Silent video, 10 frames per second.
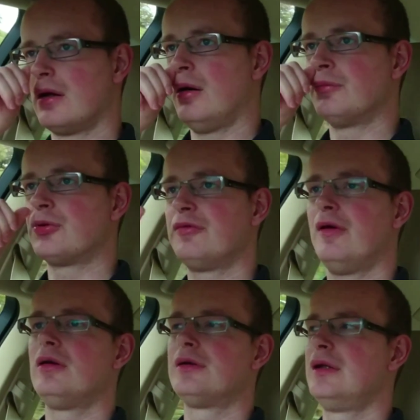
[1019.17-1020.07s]
comes with
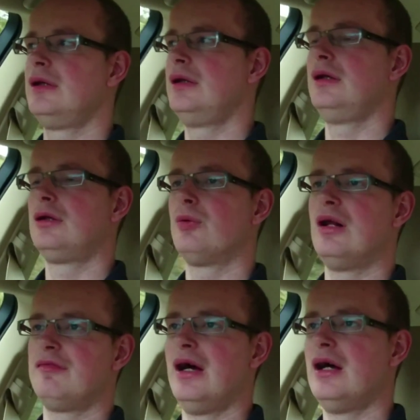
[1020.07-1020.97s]
all the
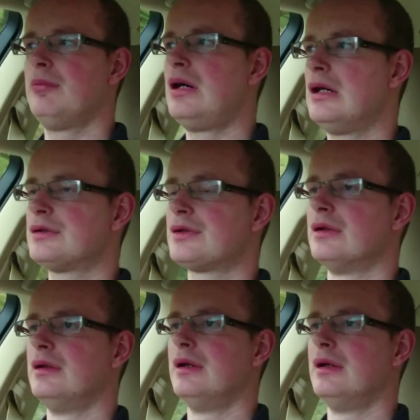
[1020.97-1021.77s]
12 airbags